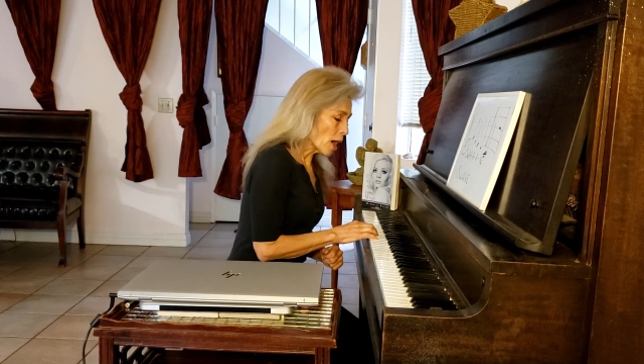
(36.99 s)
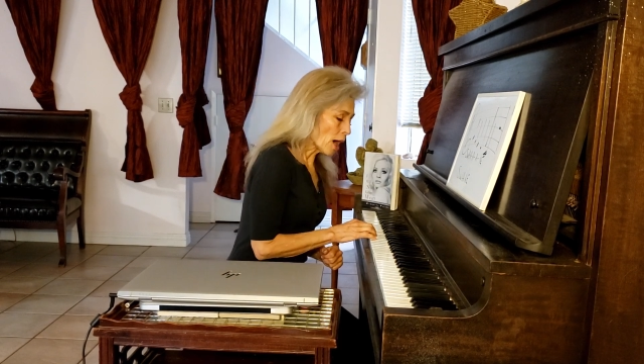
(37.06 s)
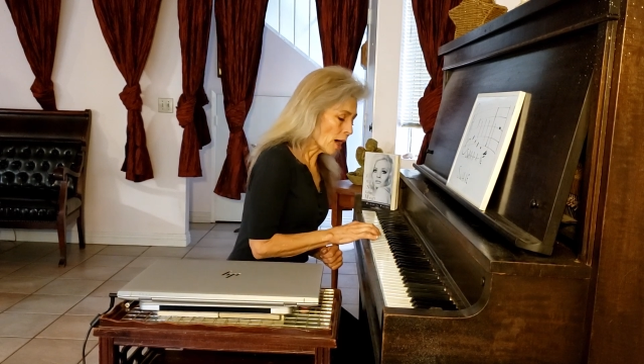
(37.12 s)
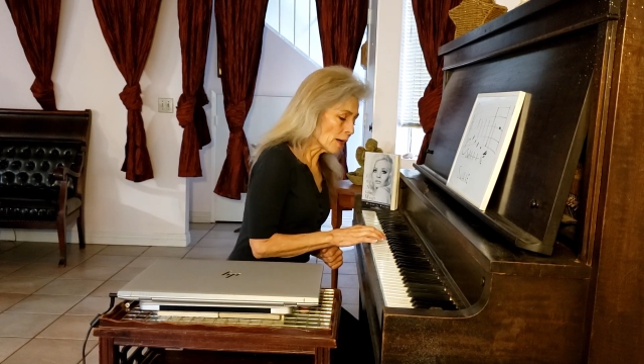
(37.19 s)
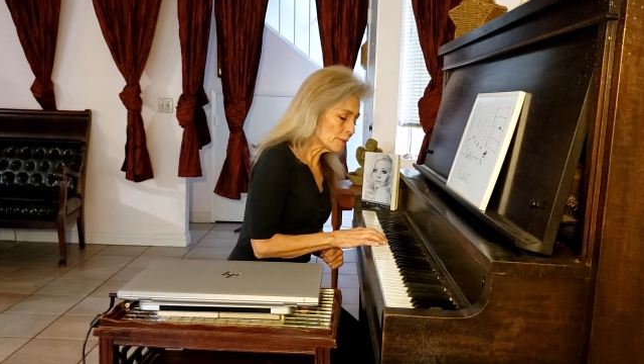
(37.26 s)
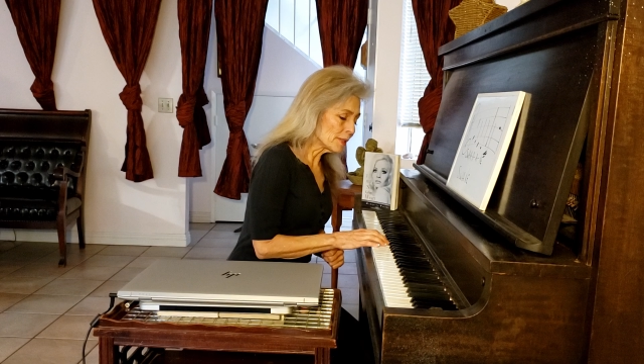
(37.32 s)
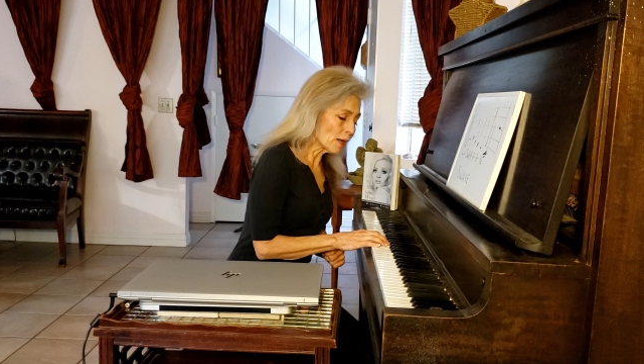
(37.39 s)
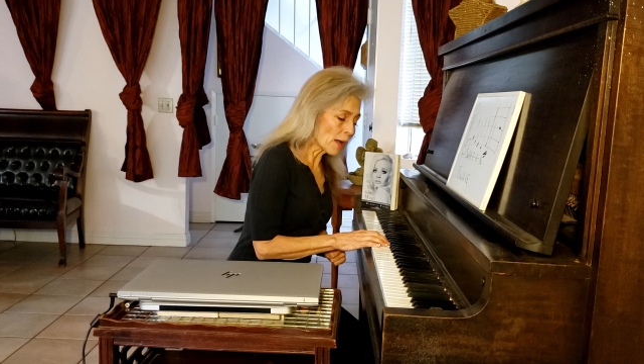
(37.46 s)

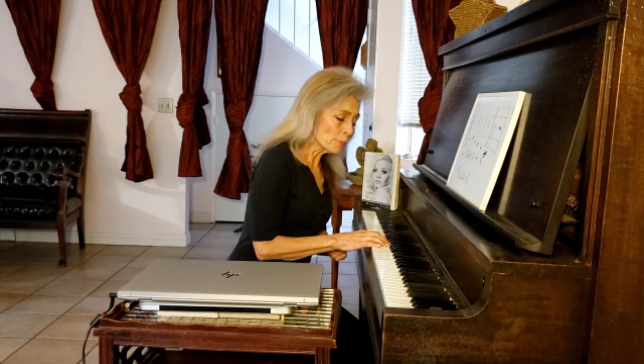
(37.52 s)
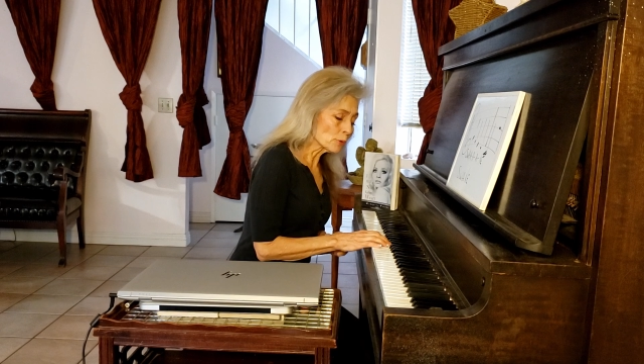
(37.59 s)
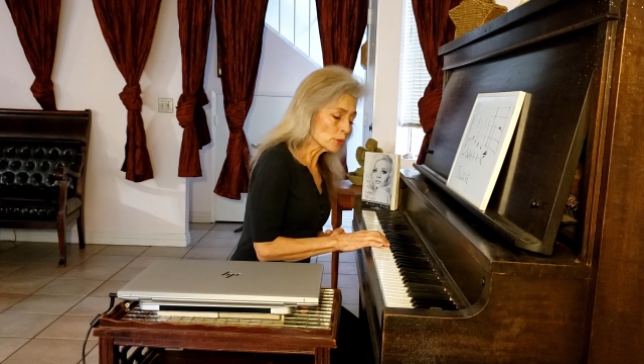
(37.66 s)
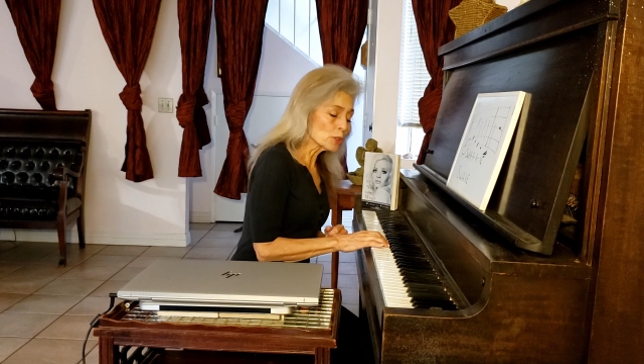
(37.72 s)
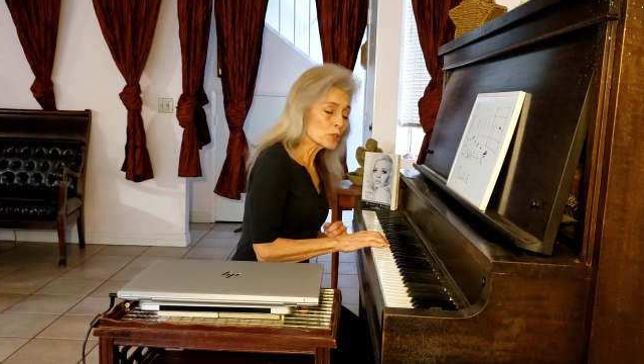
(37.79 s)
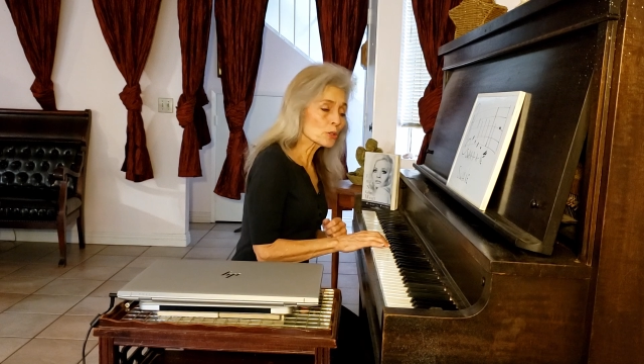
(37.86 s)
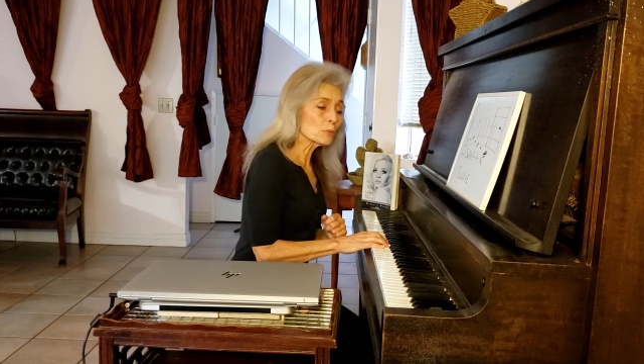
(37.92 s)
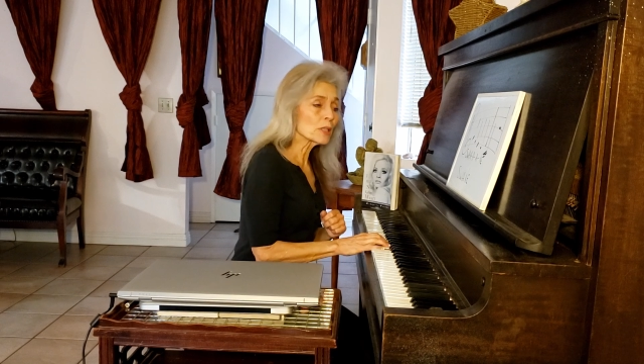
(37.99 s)
Uh, now I'm
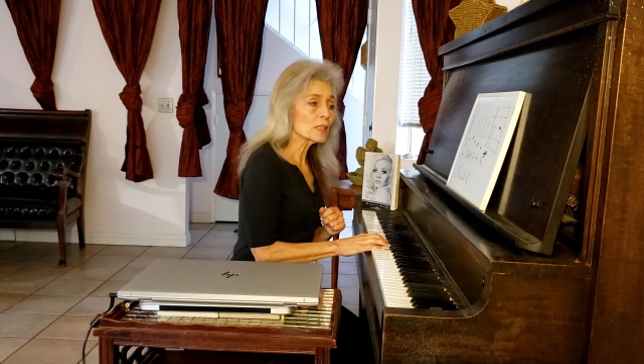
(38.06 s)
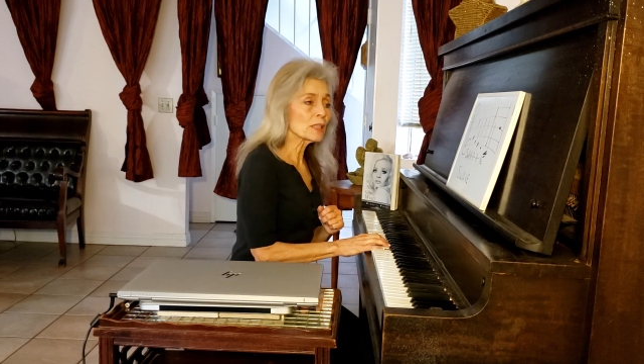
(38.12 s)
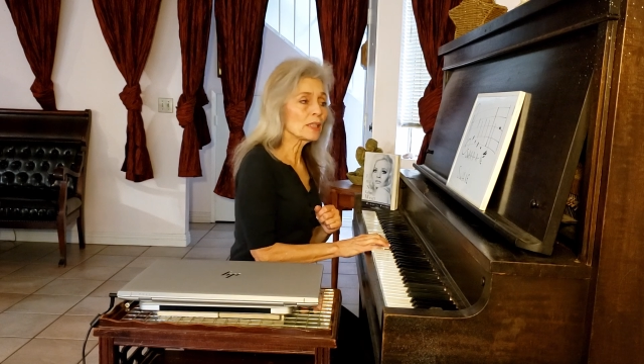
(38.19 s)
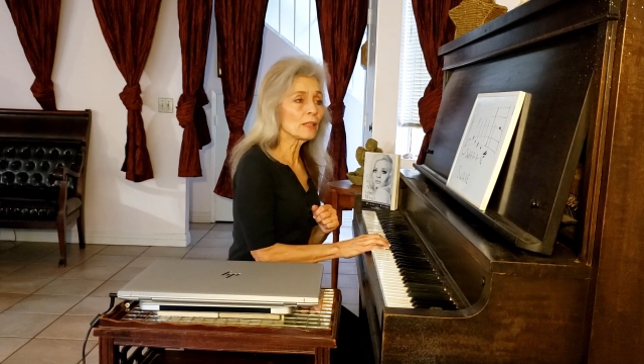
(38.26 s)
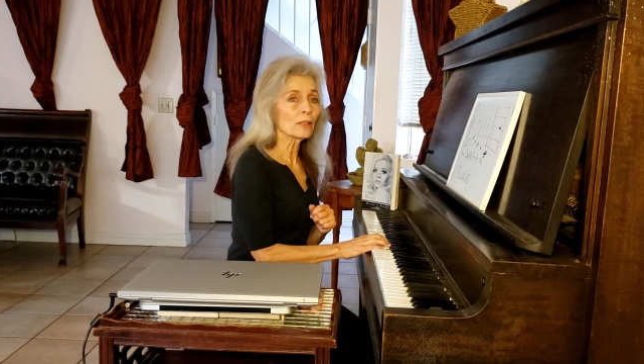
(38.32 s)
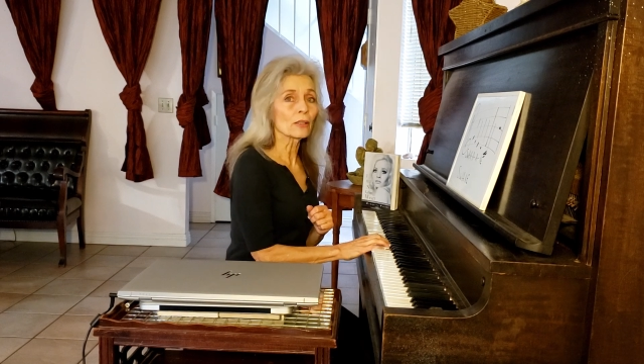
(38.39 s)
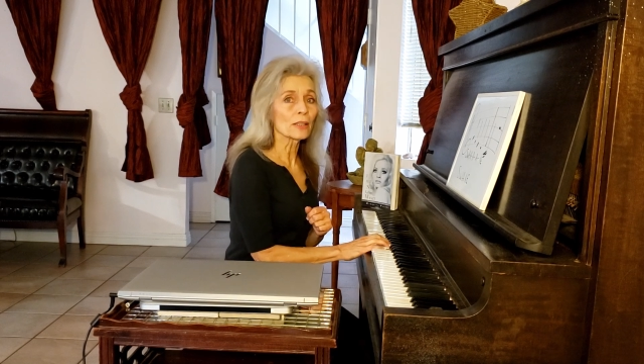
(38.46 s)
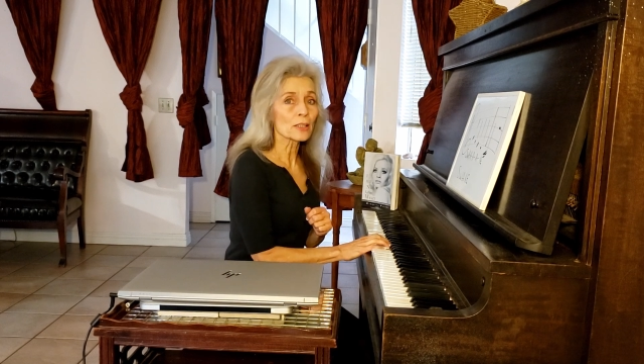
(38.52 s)
gonna do it here.